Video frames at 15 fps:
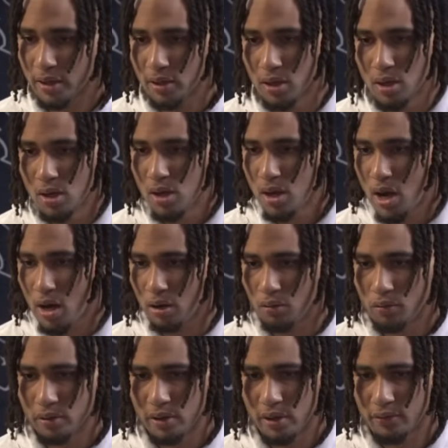Like, I
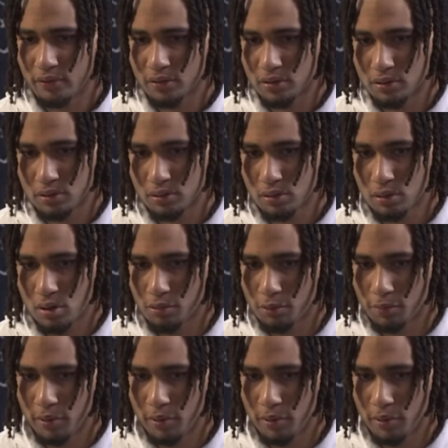don't want to ever come